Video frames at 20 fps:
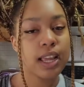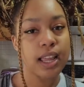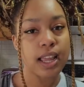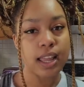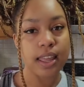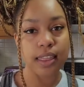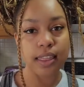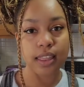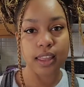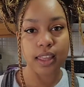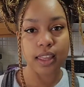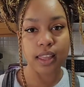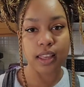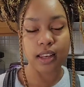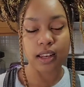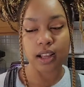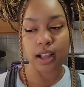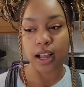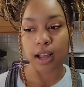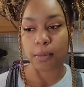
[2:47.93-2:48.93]
And
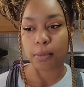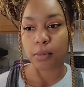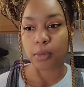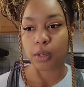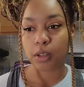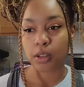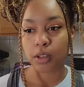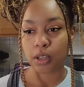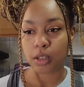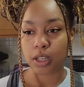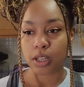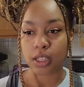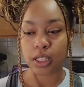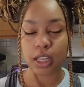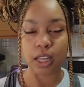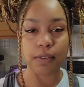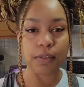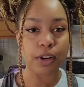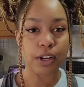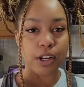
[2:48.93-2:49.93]
then I'm just
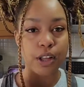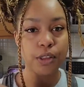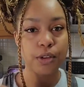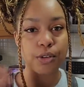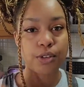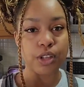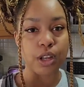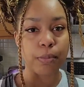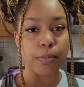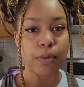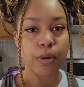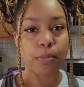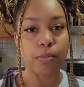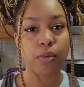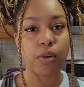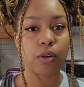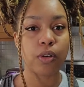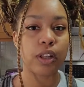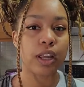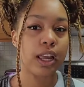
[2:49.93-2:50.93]
giving another separate
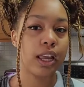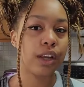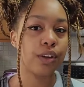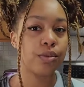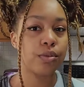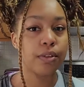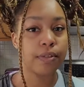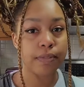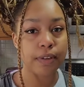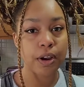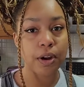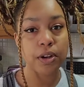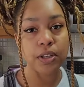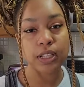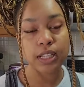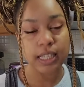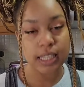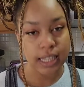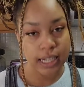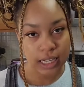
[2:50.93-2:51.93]
boiled egg to the ferrets
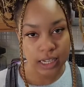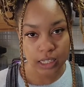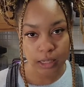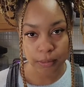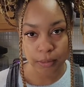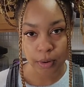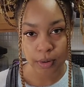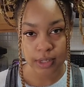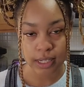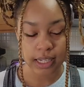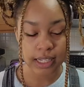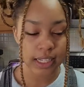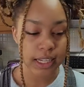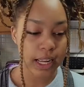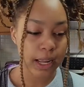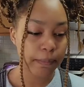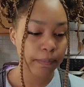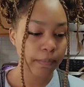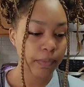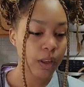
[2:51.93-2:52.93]
because they need some protein
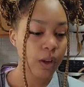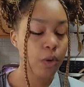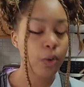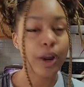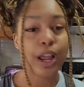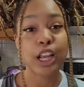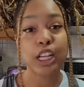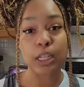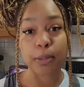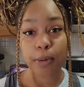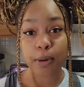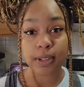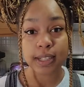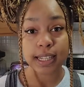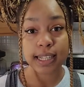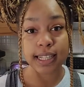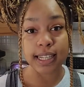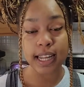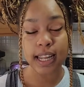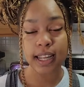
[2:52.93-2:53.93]
today, or extra
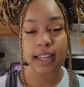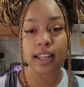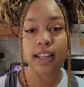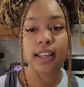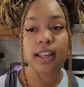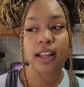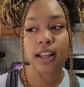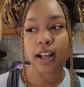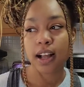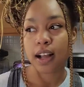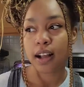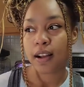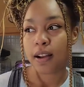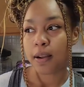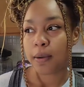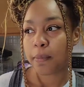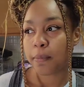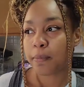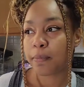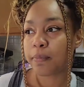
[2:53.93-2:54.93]
protein today.
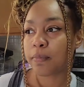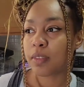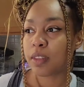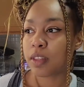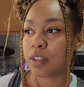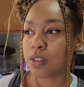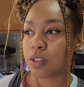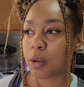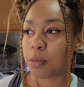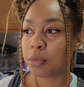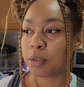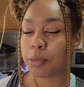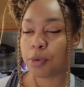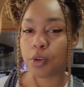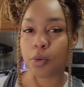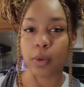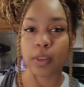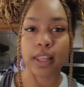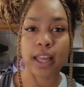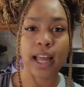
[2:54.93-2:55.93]
So I'm going to be
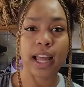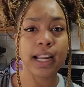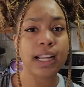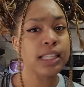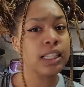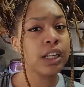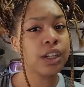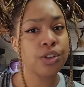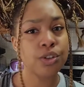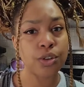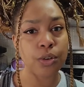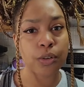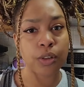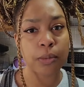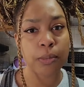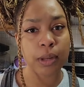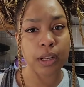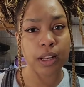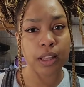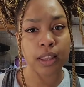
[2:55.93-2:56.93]
doing that. I guess I can show
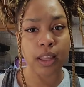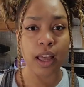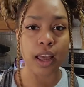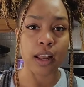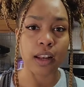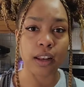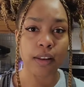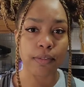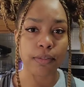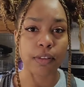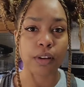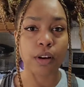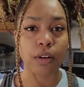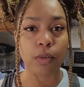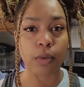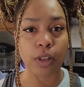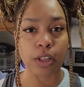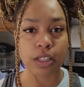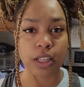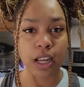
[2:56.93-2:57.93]
them eating that if they're
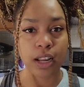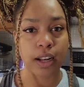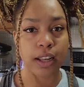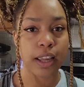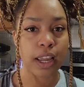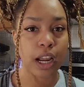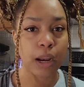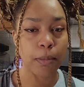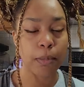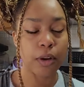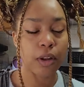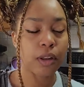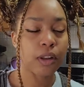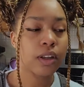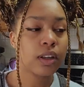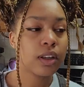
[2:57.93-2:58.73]
willing to eat in camera.